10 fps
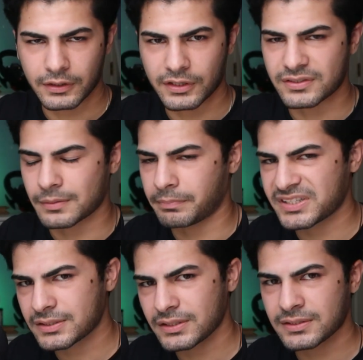Is it
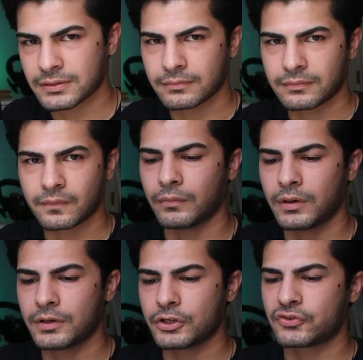business?
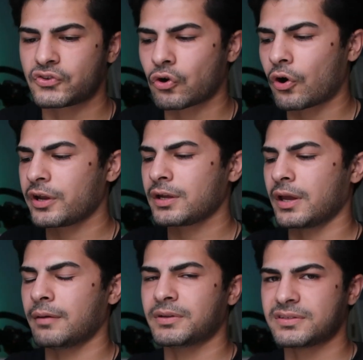Starting
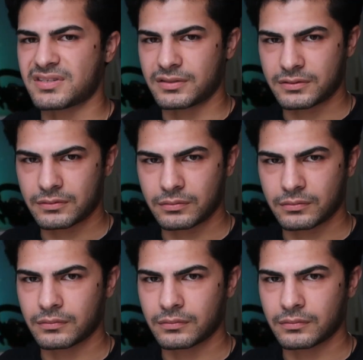a business.